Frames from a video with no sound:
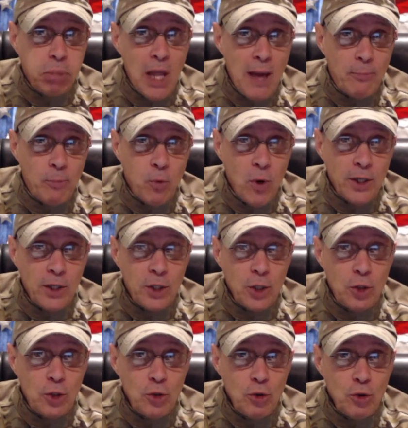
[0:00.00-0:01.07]
plop one
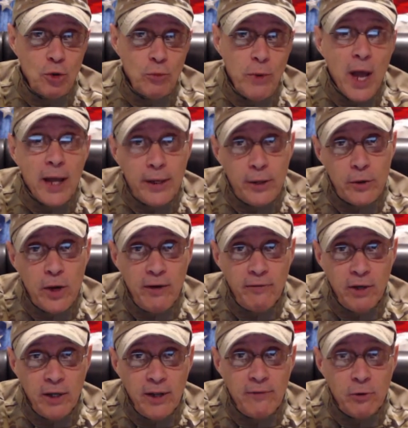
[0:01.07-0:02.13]
in the tube, and you
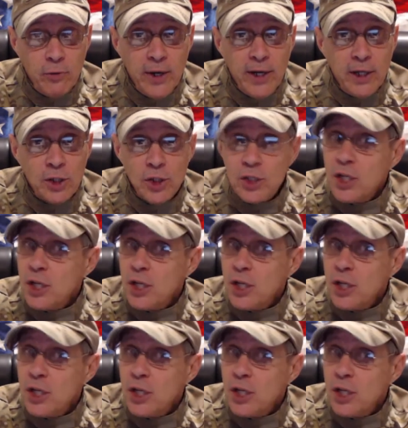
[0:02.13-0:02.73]
have 11 rounds.